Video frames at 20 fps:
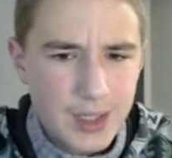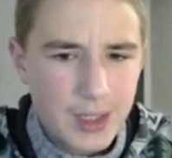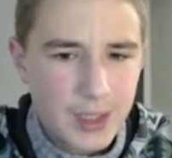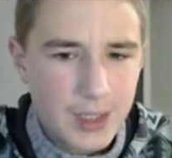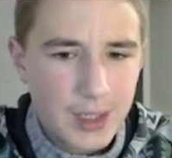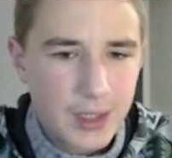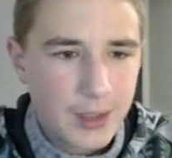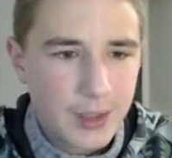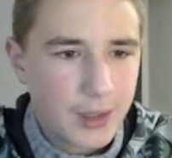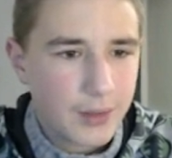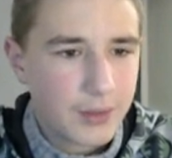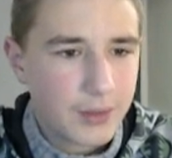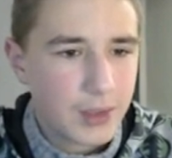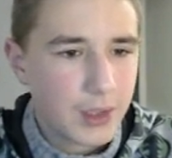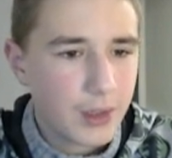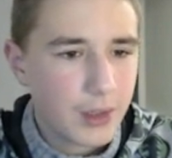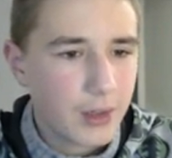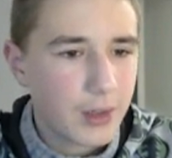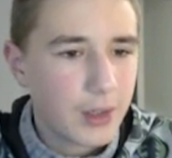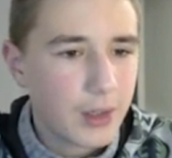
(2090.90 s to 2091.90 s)
and then
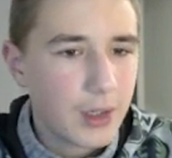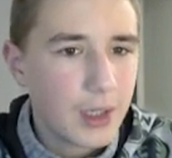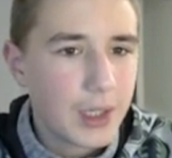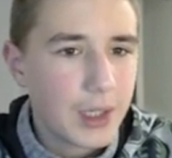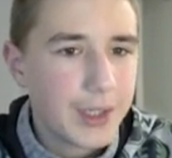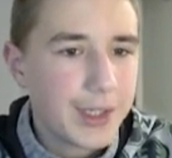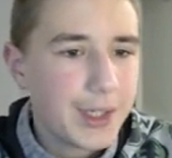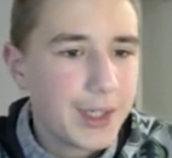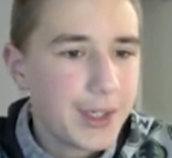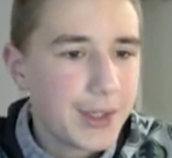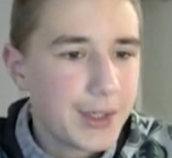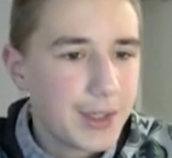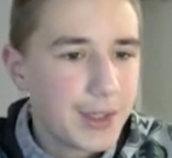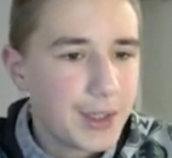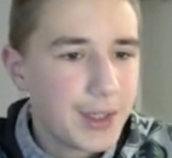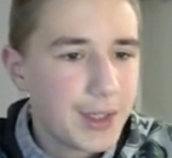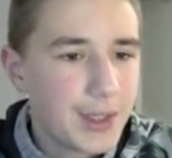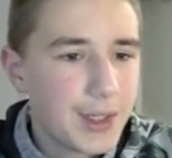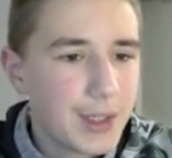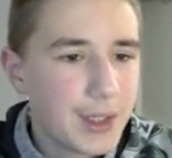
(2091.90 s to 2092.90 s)
after
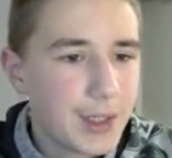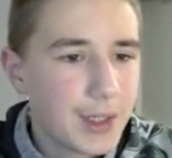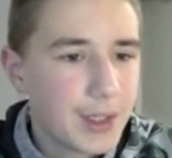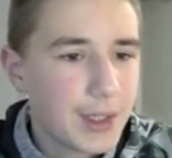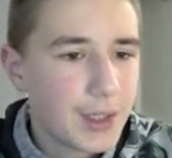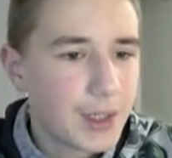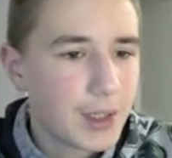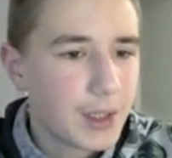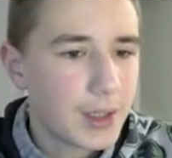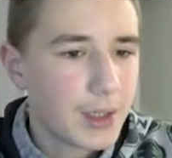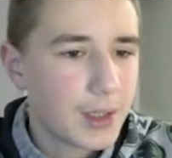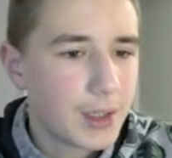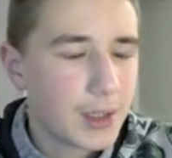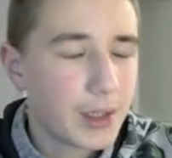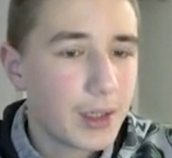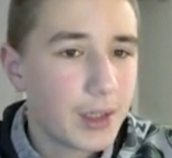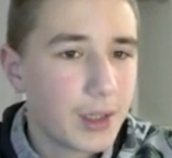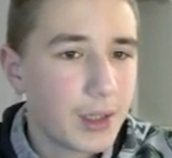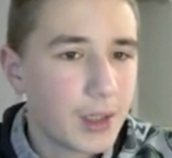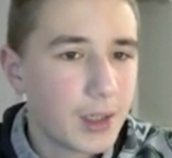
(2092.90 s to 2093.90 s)
ed
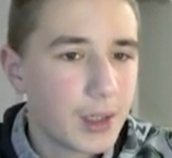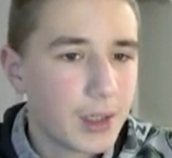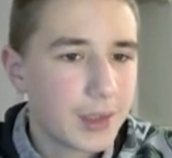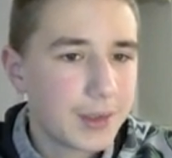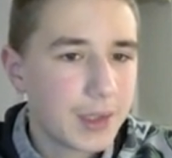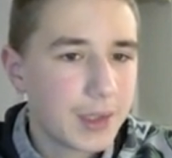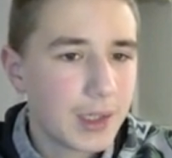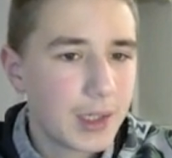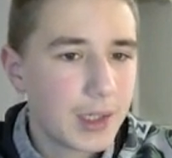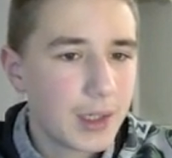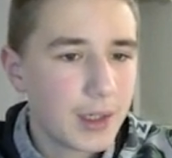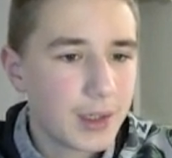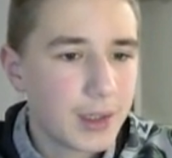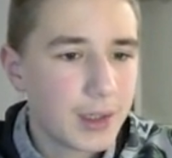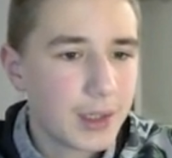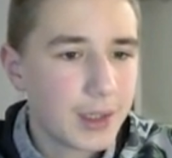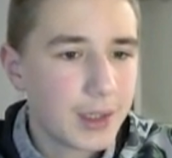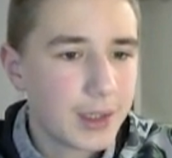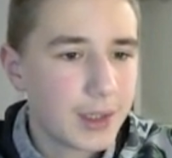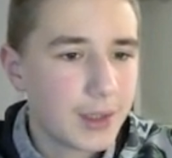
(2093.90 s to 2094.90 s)
uh, here,
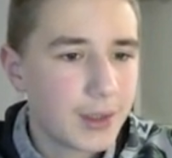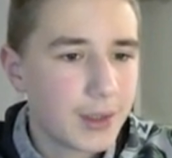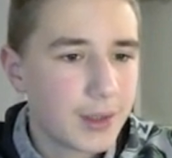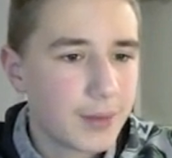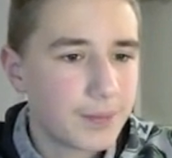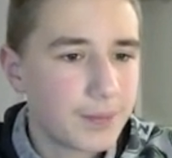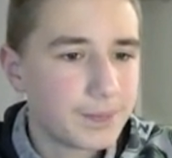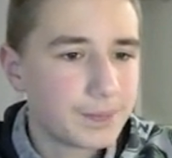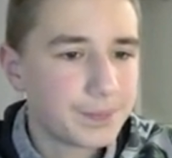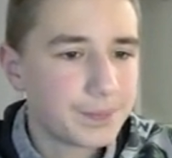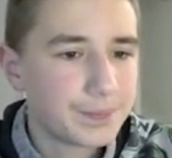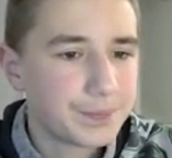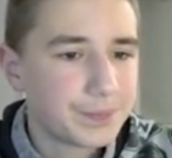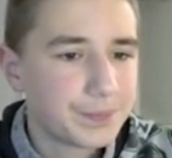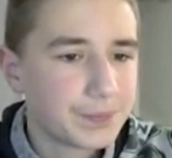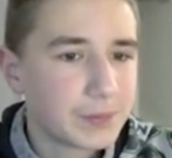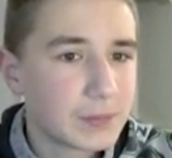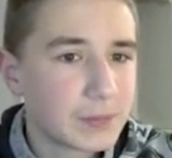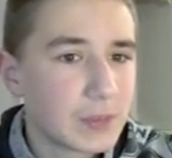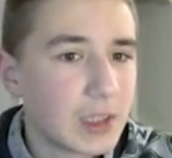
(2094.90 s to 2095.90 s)
here,
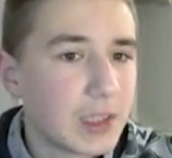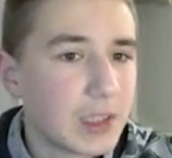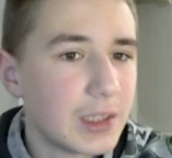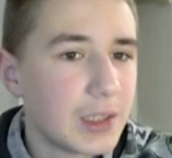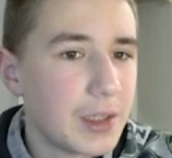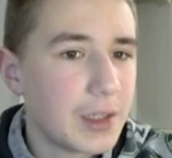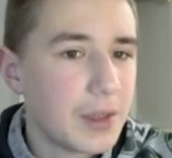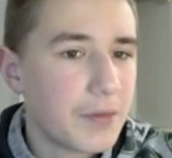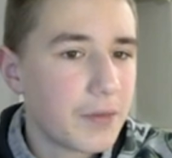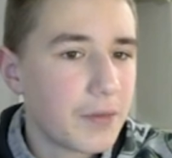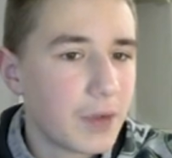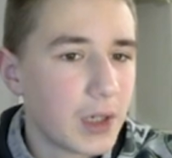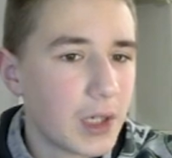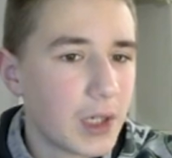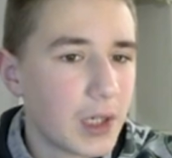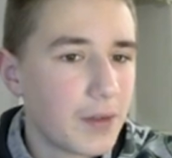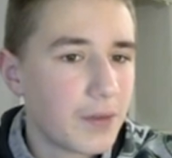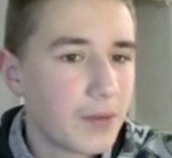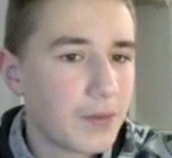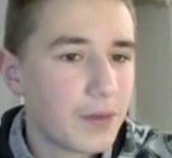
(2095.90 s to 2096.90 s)
e5
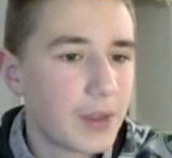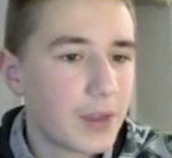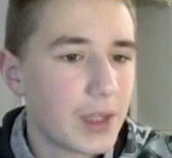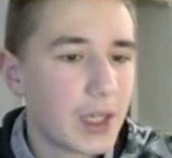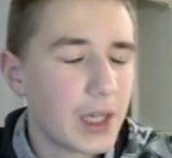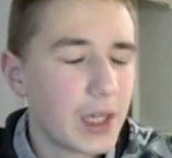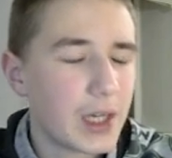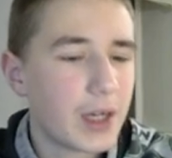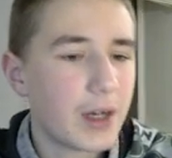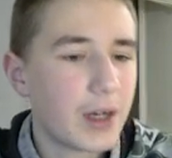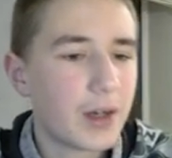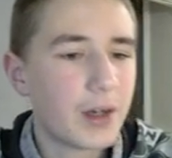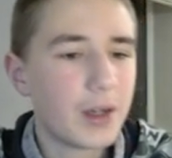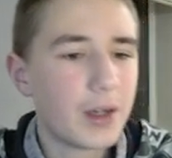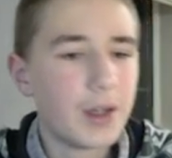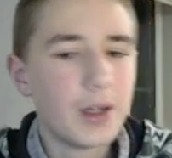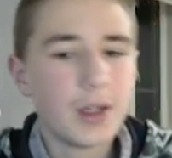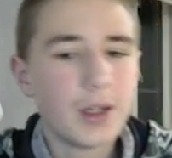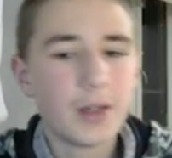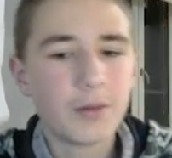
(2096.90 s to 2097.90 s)
there
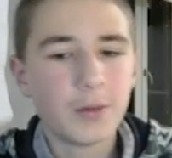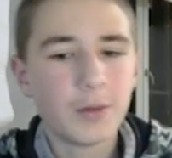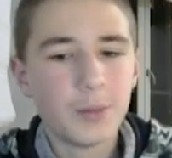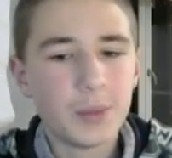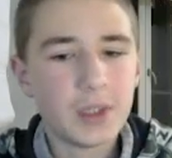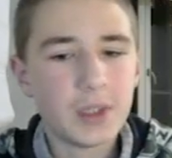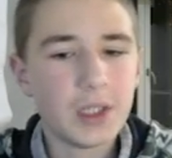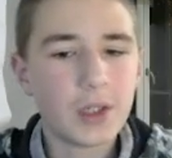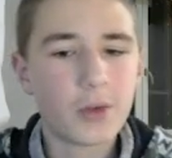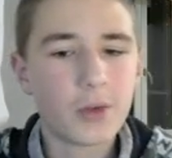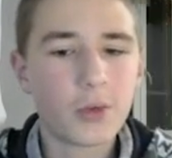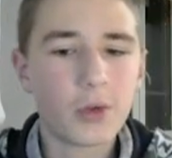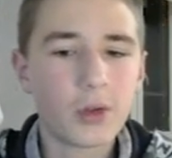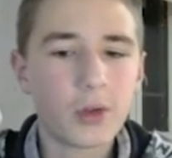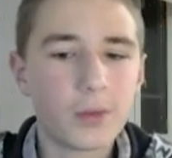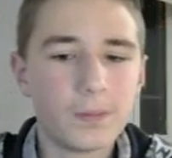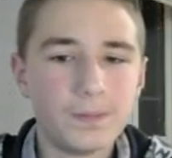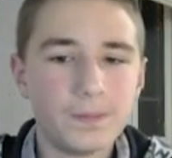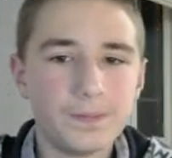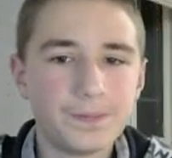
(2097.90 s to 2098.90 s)
would be equal.
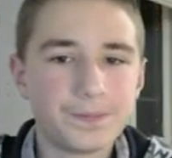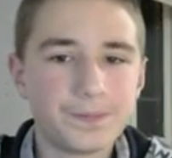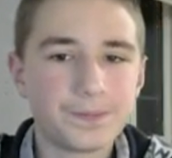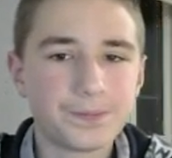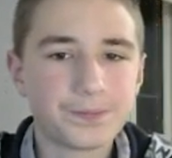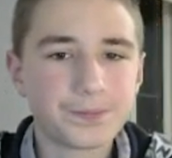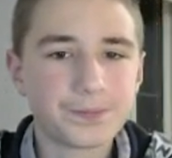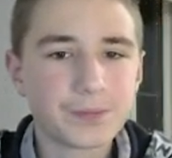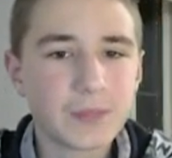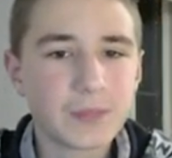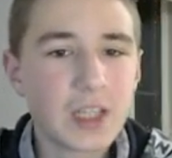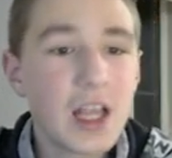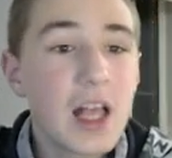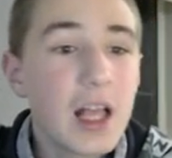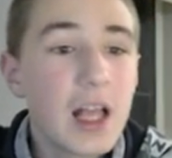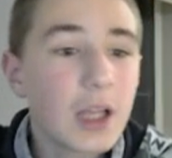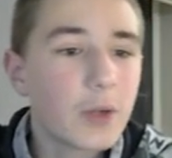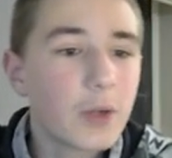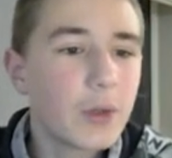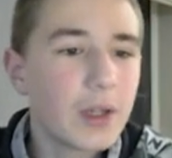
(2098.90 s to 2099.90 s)

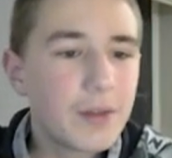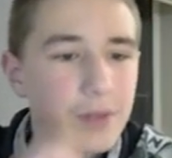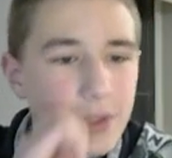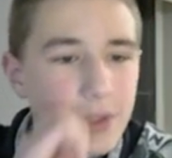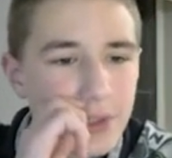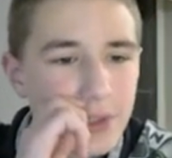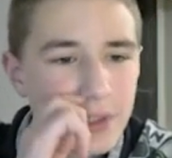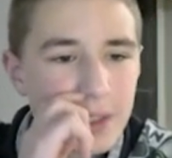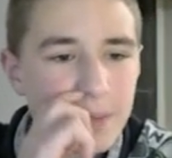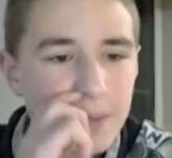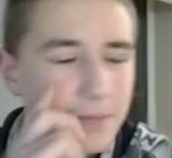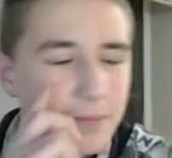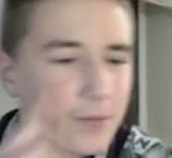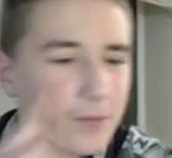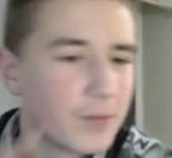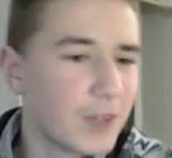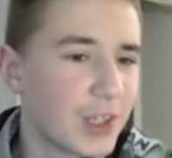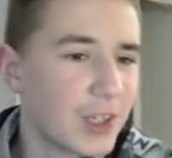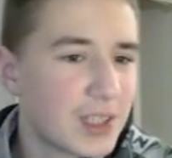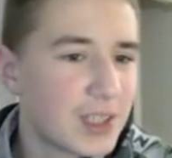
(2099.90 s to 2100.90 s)
Queen f3
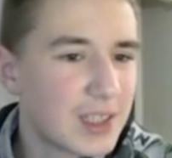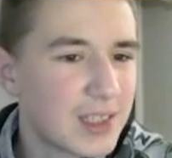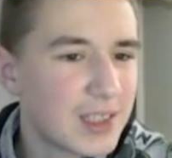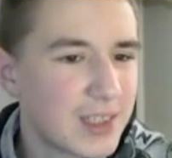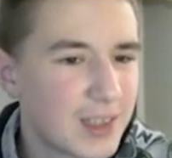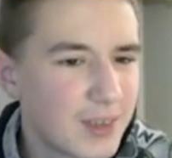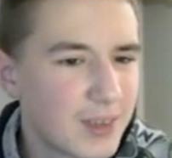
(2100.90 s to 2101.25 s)
was,